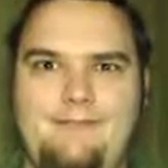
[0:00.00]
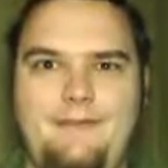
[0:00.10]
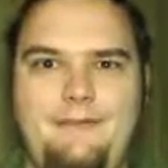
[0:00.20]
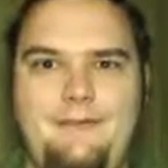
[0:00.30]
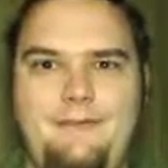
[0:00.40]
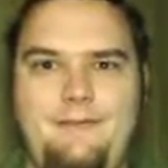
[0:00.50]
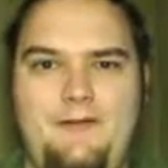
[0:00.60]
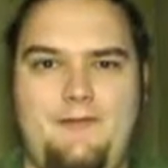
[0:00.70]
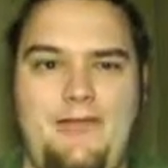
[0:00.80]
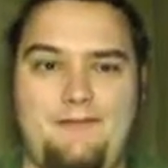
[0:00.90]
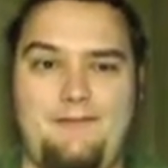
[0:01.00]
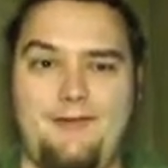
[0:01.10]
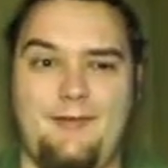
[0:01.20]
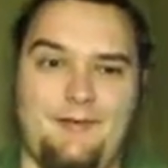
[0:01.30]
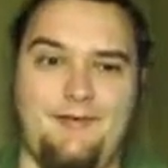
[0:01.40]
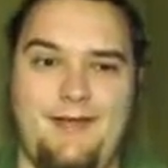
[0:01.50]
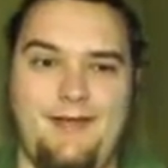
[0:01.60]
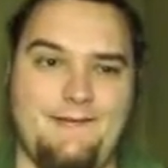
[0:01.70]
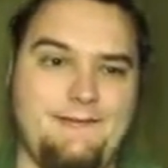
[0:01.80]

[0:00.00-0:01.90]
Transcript: neither one of them looked that far apart in age.